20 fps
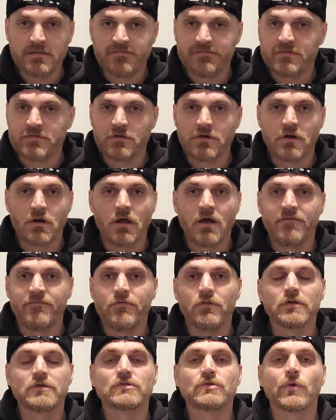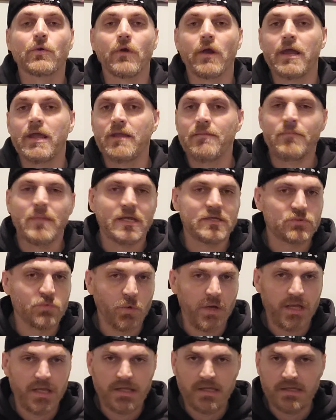If Cirkunov looks great, makes
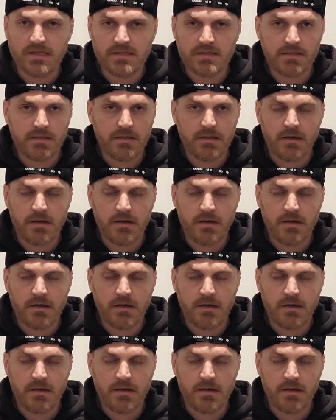weight easily,